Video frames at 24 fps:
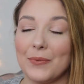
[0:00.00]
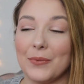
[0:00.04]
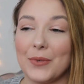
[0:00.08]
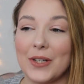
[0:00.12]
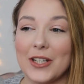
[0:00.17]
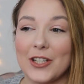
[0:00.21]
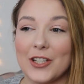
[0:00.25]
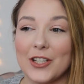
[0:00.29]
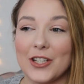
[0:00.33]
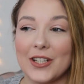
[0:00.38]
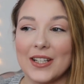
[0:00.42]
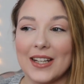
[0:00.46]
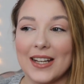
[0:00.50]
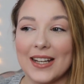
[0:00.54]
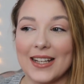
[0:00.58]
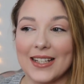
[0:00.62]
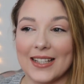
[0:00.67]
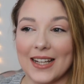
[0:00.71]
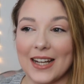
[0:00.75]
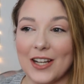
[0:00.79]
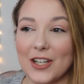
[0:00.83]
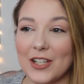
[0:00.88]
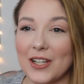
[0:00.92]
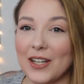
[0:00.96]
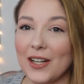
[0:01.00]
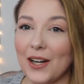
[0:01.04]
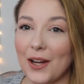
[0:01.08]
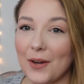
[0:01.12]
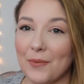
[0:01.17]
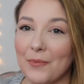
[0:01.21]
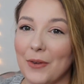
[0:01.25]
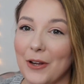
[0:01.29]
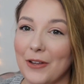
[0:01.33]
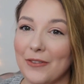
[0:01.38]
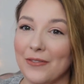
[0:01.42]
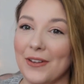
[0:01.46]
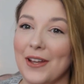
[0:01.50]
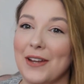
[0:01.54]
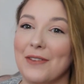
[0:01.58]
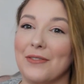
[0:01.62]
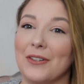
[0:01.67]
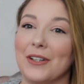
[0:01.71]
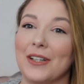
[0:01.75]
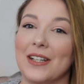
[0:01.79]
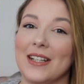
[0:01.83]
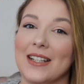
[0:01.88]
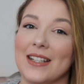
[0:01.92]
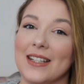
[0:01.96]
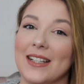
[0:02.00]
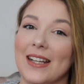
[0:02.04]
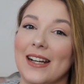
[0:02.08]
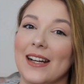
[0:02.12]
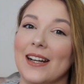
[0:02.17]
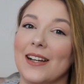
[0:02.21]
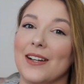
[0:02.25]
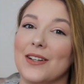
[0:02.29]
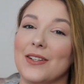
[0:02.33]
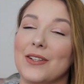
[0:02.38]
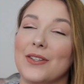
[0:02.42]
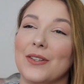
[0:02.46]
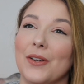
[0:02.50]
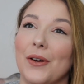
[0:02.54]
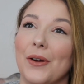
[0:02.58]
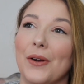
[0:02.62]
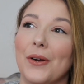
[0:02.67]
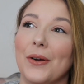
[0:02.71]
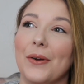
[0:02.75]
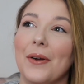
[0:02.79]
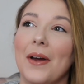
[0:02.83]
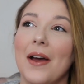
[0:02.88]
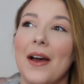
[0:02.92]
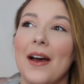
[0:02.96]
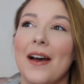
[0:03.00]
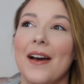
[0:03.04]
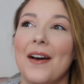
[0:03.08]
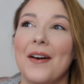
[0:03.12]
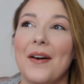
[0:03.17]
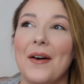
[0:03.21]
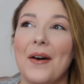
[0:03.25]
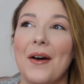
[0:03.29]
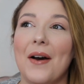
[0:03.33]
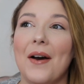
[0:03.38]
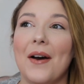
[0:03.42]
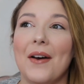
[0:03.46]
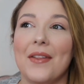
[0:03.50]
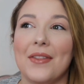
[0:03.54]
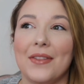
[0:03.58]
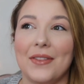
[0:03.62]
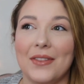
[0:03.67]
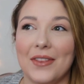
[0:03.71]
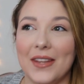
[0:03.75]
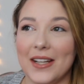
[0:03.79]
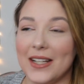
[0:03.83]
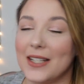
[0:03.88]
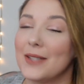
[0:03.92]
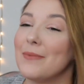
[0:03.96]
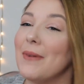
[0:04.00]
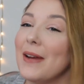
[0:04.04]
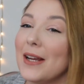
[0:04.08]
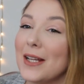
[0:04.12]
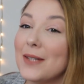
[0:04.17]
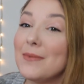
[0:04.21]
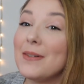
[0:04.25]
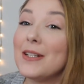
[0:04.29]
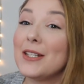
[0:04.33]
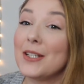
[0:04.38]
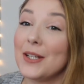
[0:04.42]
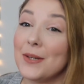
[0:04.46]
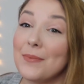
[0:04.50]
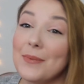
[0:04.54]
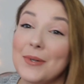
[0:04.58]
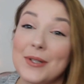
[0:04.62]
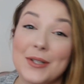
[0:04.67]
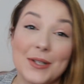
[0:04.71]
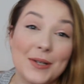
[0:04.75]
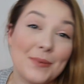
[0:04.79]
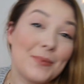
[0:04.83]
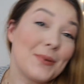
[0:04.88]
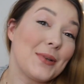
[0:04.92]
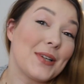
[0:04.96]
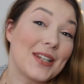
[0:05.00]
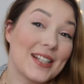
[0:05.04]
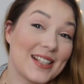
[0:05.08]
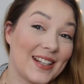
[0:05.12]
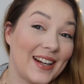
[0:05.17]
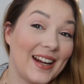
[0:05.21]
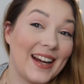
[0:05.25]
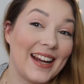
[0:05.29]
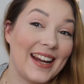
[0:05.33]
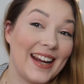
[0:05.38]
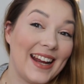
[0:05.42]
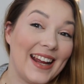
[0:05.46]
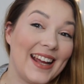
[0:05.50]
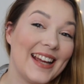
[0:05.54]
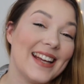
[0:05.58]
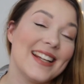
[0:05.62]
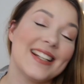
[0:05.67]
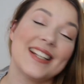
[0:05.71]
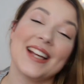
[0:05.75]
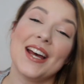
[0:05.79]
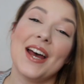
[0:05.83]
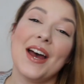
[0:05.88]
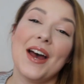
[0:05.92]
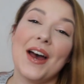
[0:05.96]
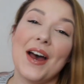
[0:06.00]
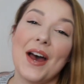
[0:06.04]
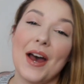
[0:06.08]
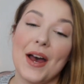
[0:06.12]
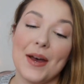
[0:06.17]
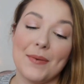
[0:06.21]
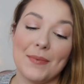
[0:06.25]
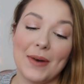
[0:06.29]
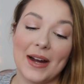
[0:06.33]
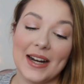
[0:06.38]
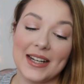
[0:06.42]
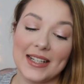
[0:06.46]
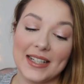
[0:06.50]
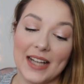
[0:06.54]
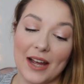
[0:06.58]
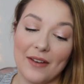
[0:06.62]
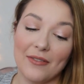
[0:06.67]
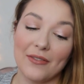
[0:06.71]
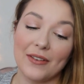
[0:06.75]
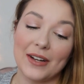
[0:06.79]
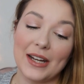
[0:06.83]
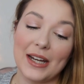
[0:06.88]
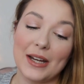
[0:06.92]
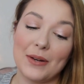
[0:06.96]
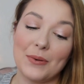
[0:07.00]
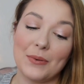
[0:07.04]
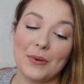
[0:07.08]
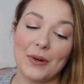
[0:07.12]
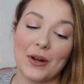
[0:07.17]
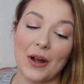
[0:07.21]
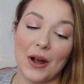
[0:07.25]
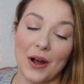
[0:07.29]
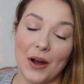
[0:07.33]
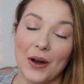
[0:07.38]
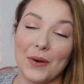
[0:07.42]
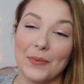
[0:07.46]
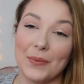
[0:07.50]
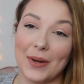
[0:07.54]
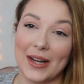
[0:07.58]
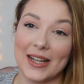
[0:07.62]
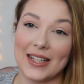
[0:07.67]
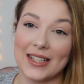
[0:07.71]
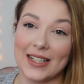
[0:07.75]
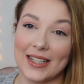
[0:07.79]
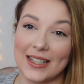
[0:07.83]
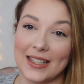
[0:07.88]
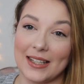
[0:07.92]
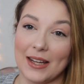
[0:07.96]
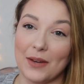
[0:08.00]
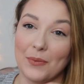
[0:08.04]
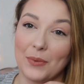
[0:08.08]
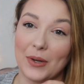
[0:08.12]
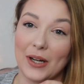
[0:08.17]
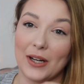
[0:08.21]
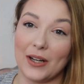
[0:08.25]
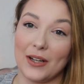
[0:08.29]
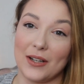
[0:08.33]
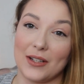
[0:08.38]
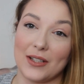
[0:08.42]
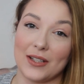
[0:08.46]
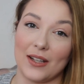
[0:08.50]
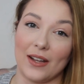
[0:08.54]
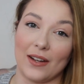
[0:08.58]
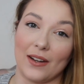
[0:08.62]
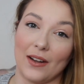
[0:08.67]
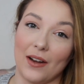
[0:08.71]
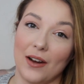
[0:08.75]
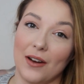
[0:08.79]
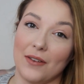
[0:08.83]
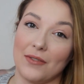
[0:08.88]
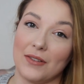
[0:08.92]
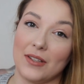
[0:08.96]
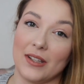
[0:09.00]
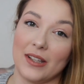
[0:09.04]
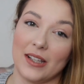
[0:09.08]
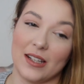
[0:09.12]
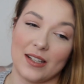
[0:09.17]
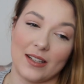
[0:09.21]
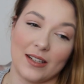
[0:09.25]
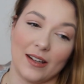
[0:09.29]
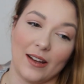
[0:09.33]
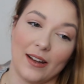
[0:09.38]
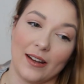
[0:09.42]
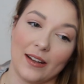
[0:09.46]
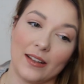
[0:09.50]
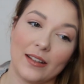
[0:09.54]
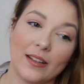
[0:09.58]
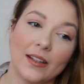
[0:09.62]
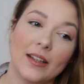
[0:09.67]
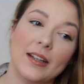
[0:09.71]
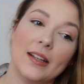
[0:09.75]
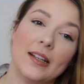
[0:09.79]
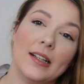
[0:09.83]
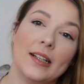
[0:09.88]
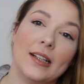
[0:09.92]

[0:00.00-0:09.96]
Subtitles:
which is actually like my favourite concealer, so this makes me super, super excited. I definitely can't wait to see what it looks like after this like